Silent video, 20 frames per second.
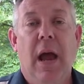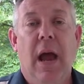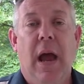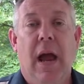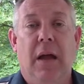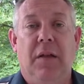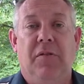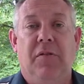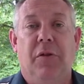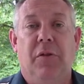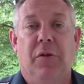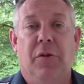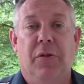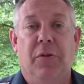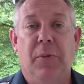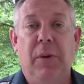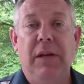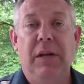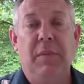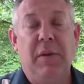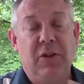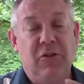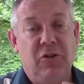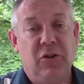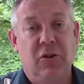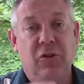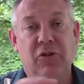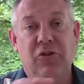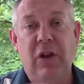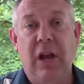And so their three
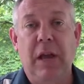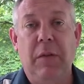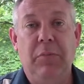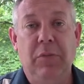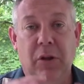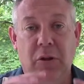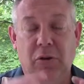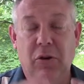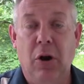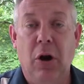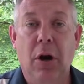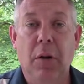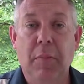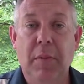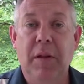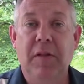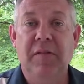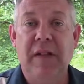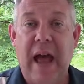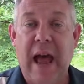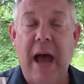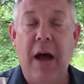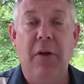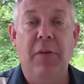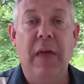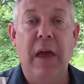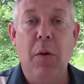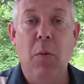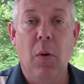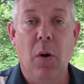dimensional shape determines how
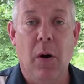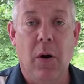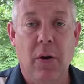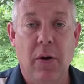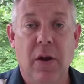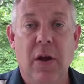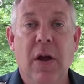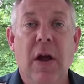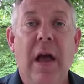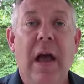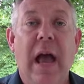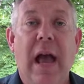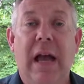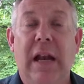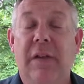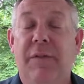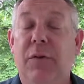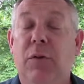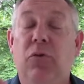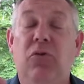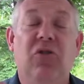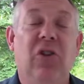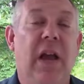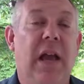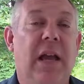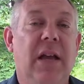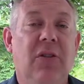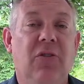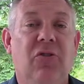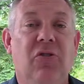they work. And if you
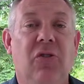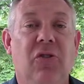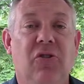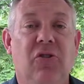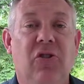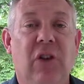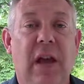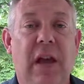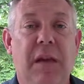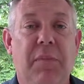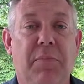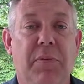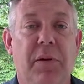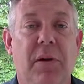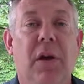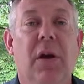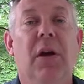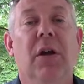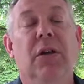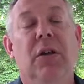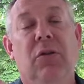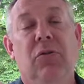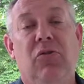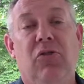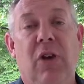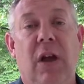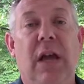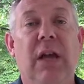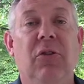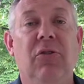change the shape, you
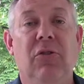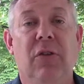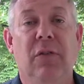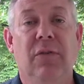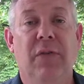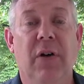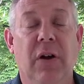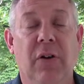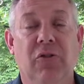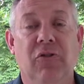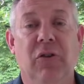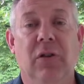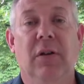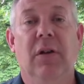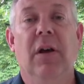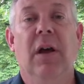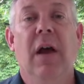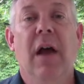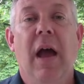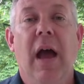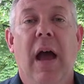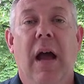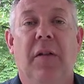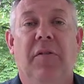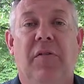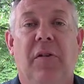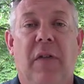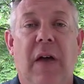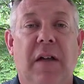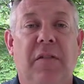change the function. And
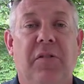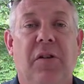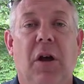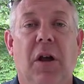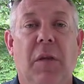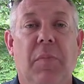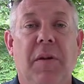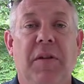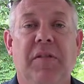so that's going to be